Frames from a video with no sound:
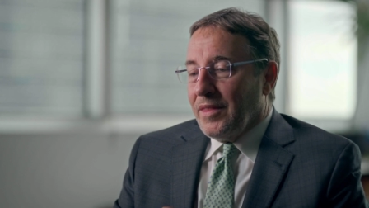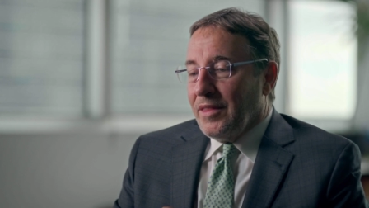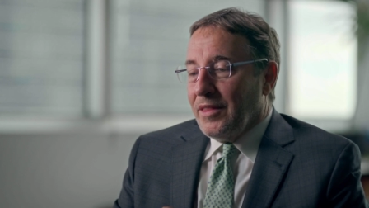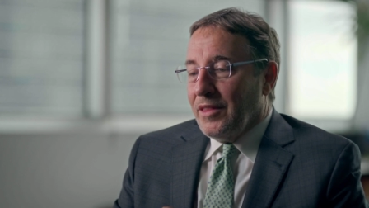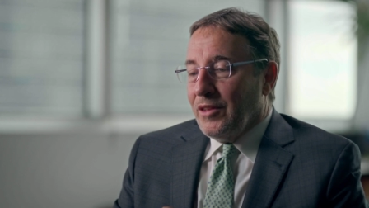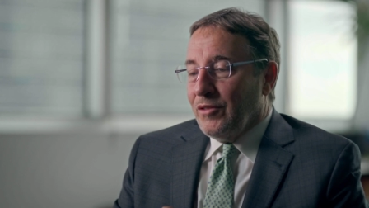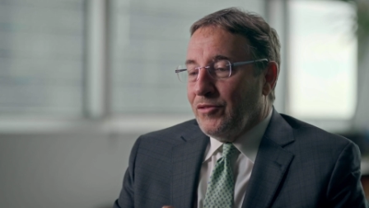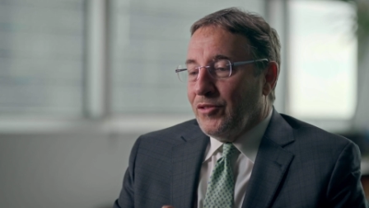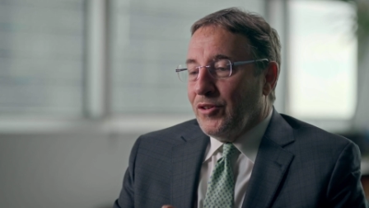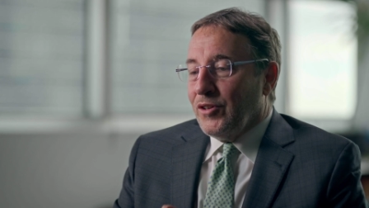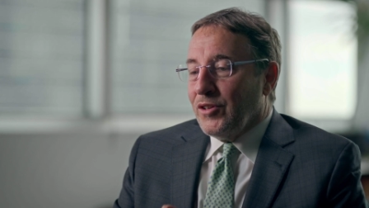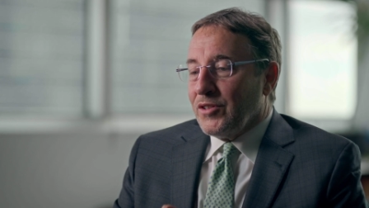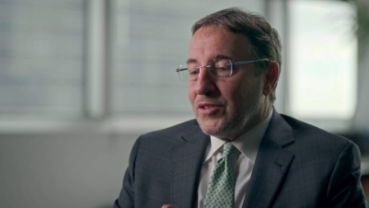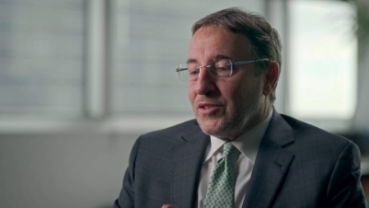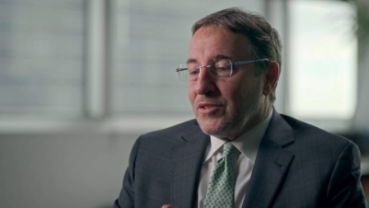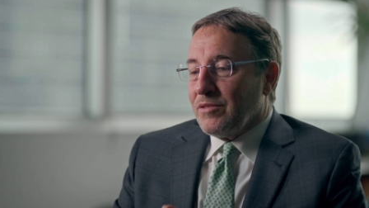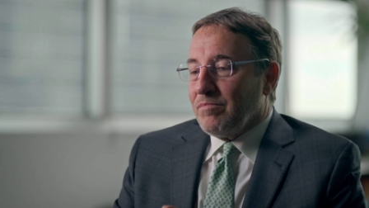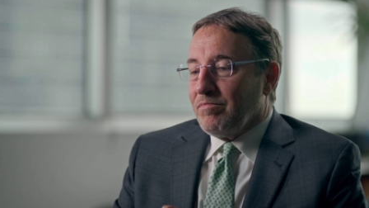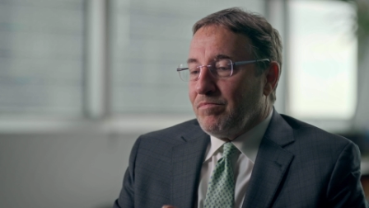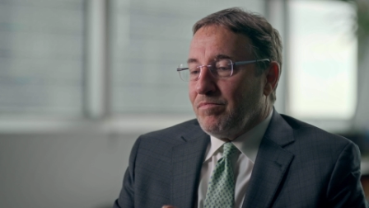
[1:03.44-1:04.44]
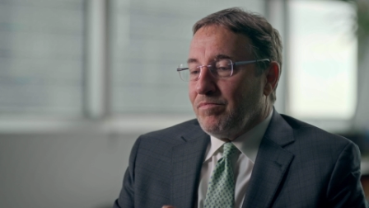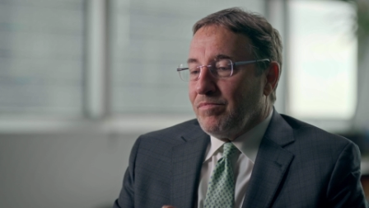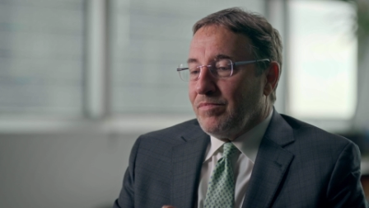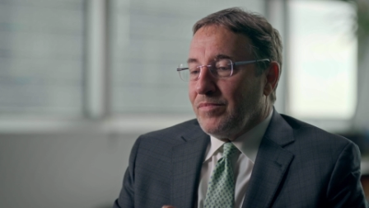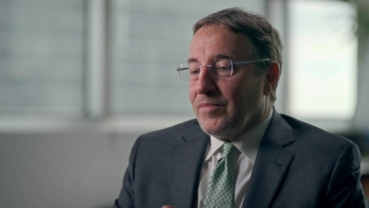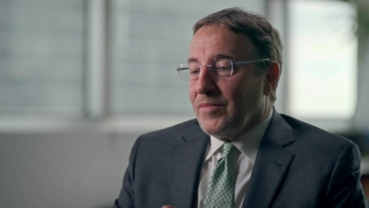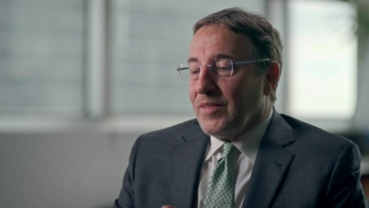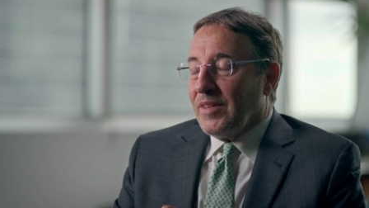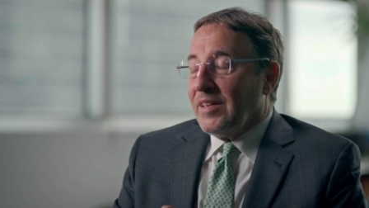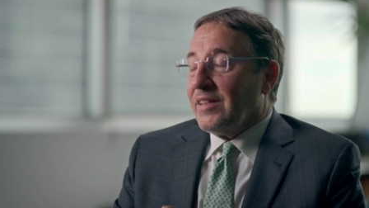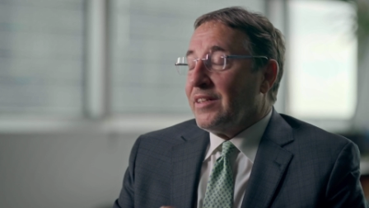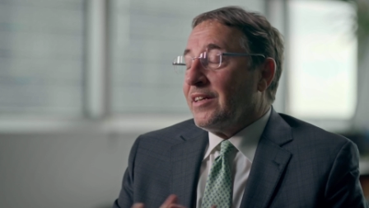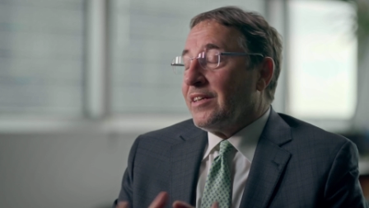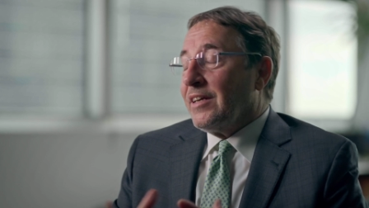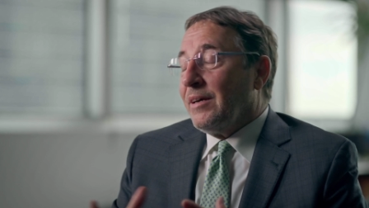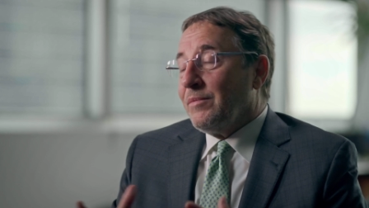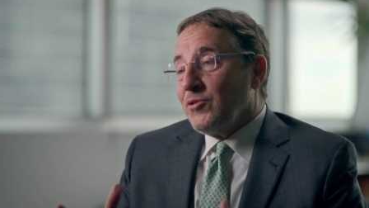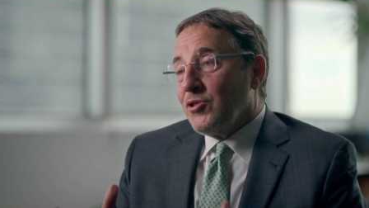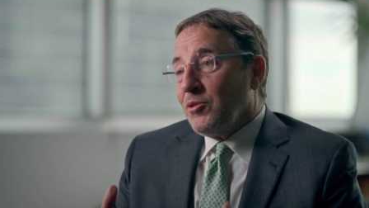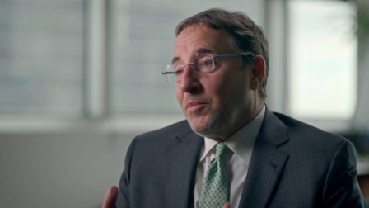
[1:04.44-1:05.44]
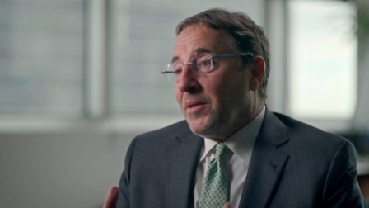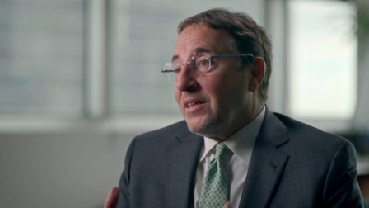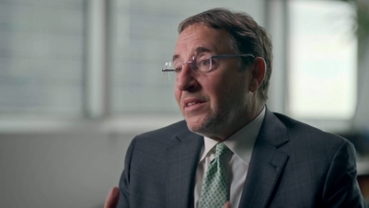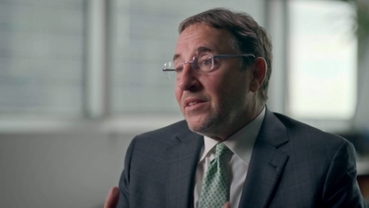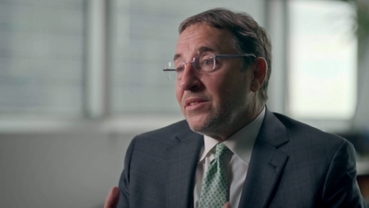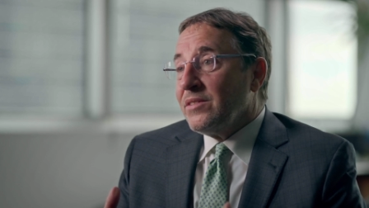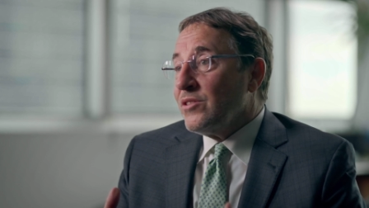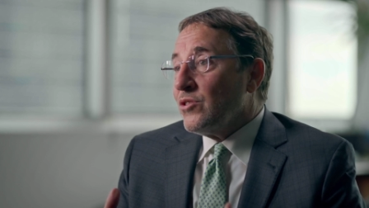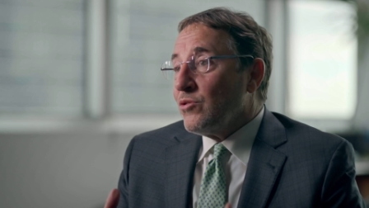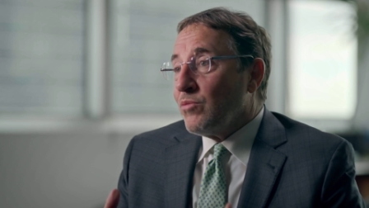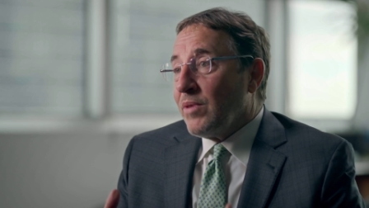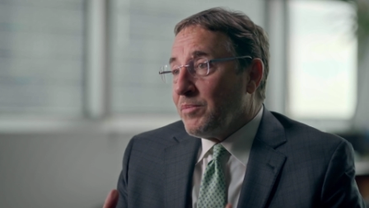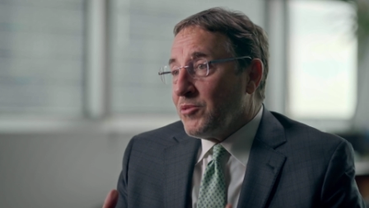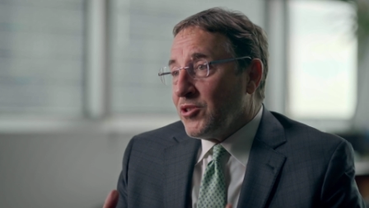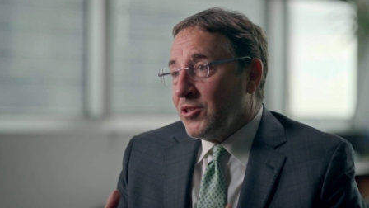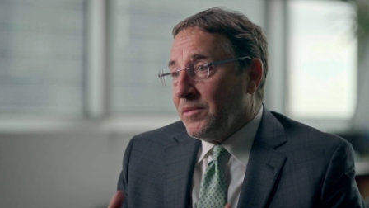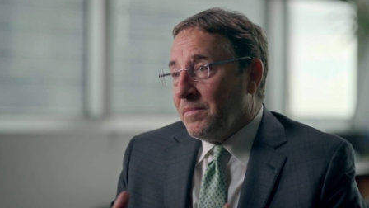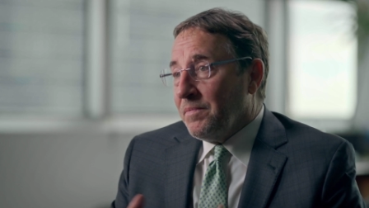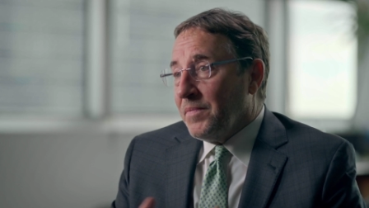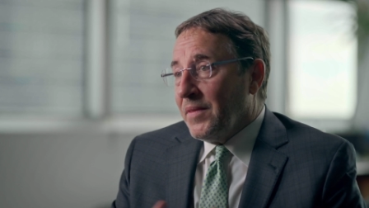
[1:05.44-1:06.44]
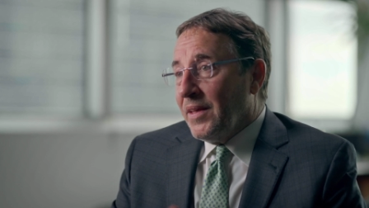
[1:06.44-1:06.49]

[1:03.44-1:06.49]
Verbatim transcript: the first thing that comes to mind is disruption.